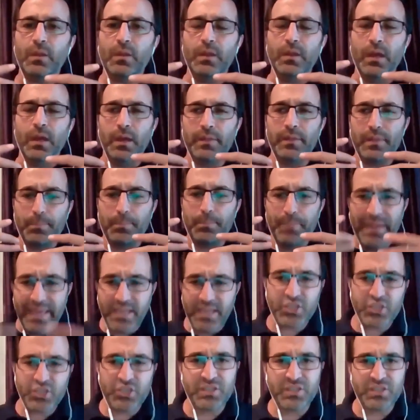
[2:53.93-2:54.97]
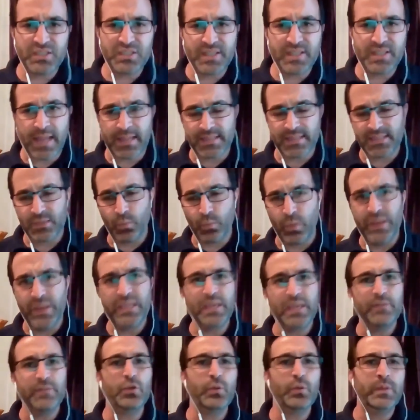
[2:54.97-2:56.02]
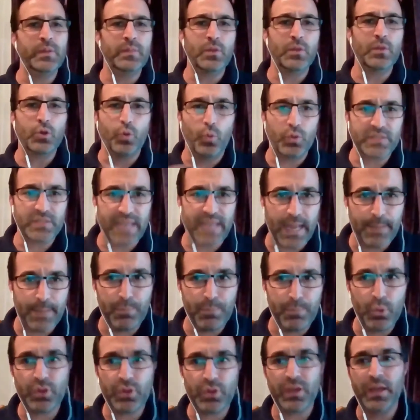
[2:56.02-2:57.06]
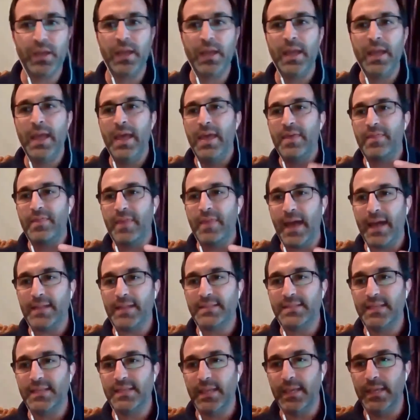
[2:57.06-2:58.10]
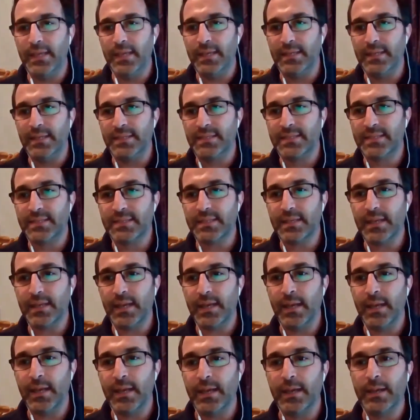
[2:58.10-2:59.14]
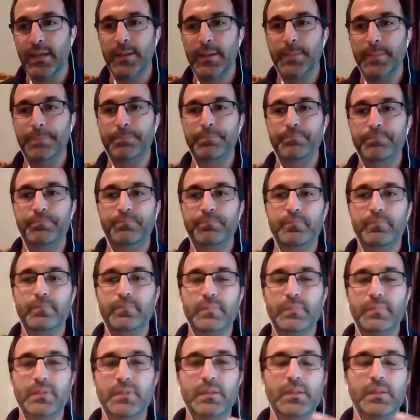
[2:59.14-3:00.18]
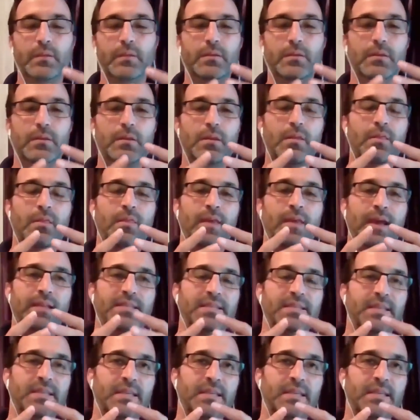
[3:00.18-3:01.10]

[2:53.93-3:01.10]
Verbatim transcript: uh, the pictures that we give you in the course handbook, that is um, that